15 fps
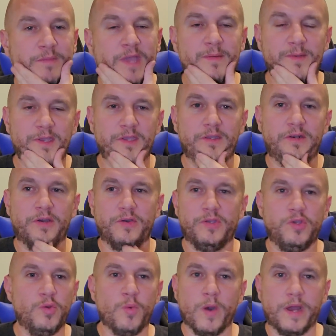Maybe
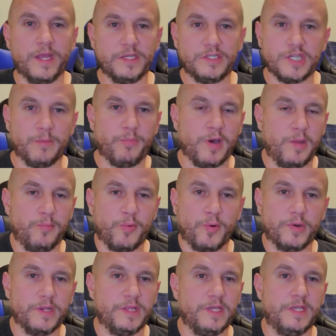you want to jump on
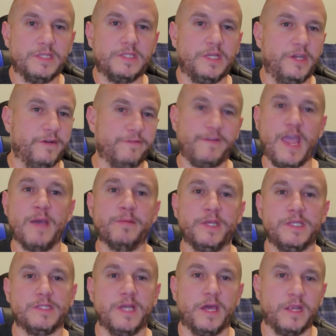board of this and your
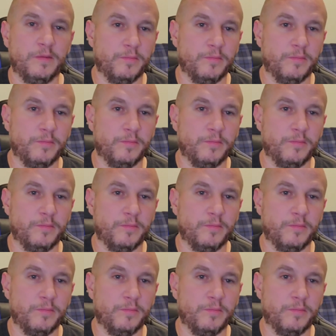family's not on